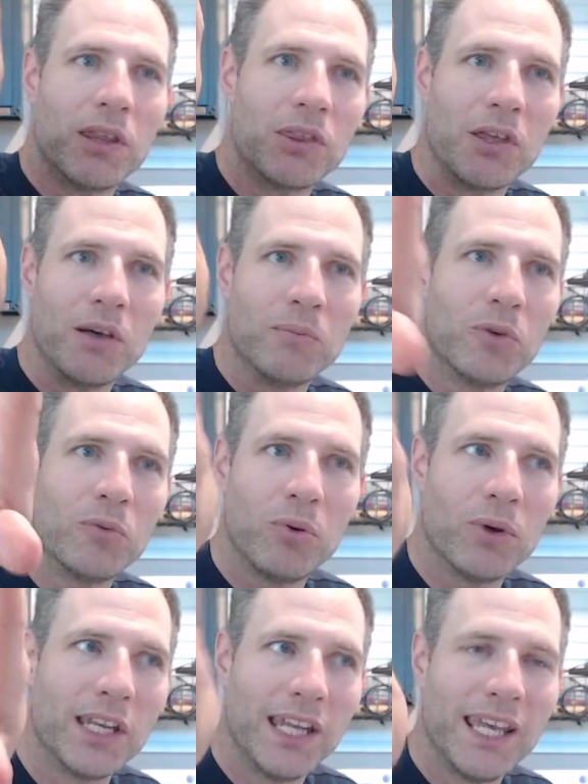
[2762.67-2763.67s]
thumb would
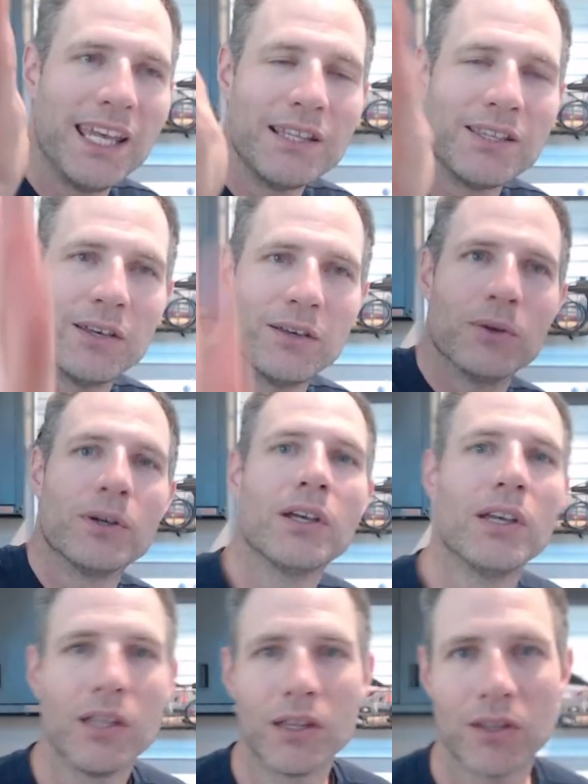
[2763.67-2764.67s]
point into
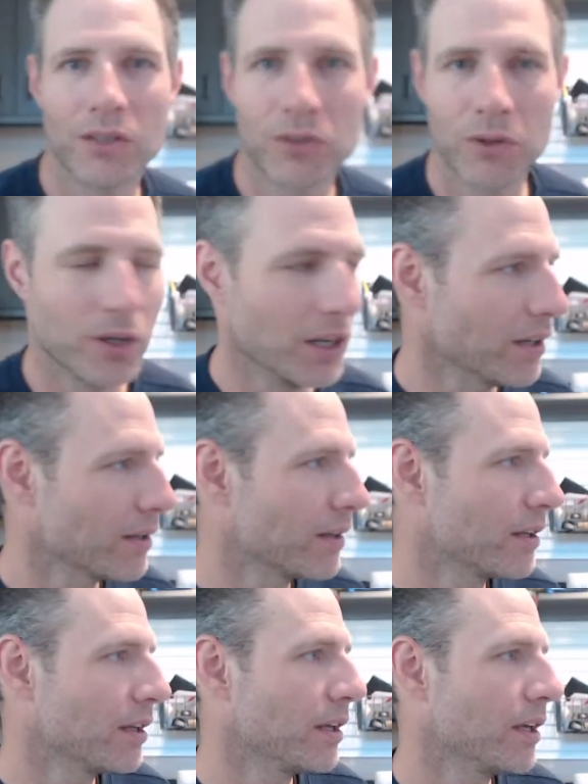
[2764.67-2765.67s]
the screen,
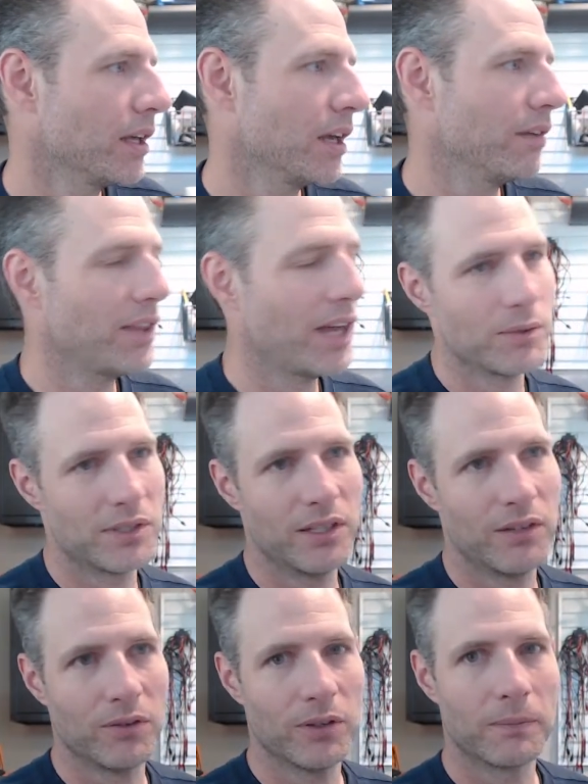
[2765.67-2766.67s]
if that was
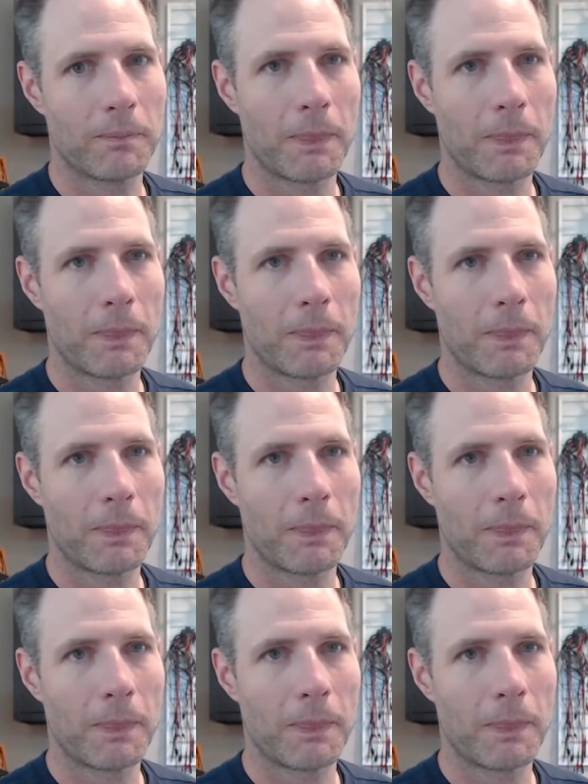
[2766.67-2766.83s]
different.